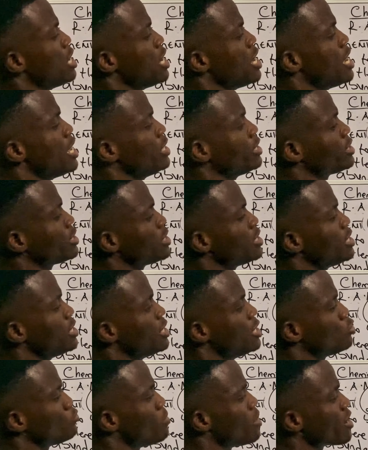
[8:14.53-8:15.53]
18
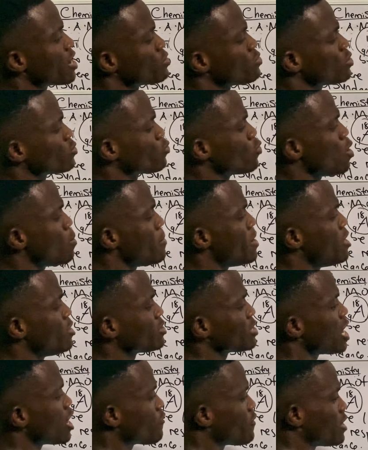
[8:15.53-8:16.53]
into brackets what? 1
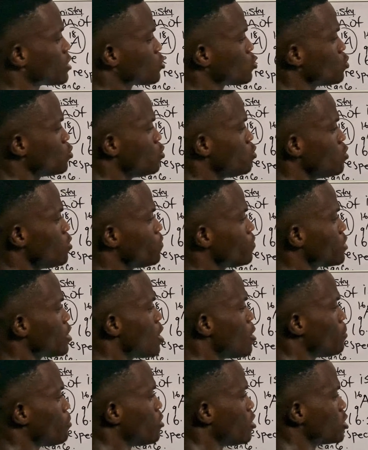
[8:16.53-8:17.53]
minus alpha 2
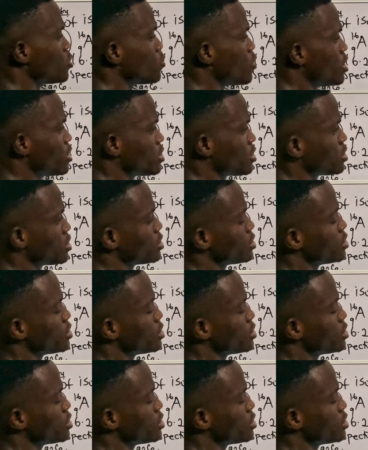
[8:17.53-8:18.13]
plus what?